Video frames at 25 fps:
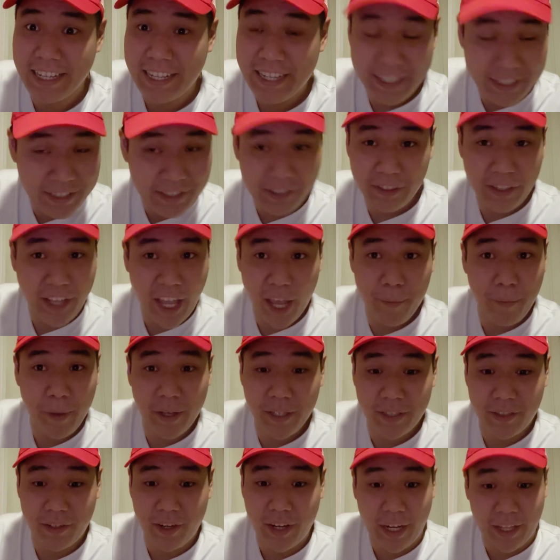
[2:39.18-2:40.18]
Still can't
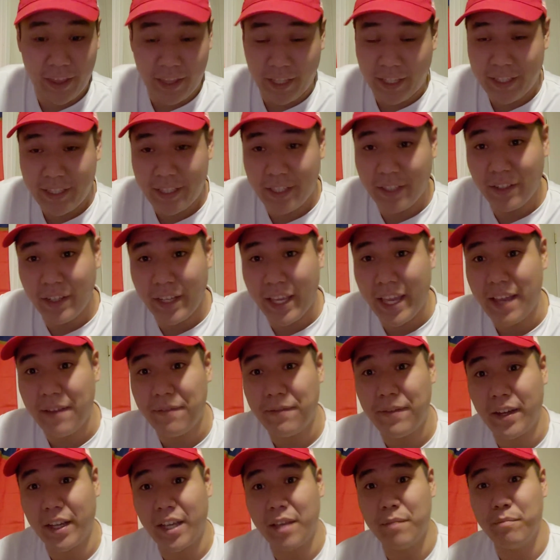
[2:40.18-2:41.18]
muster anything. Still can't
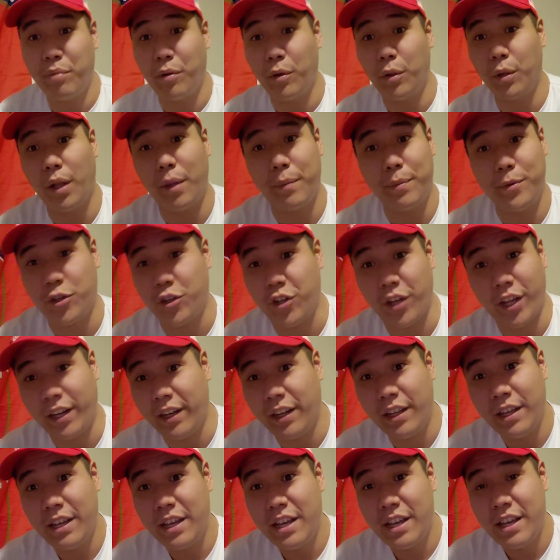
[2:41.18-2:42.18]
fucking pull up shit.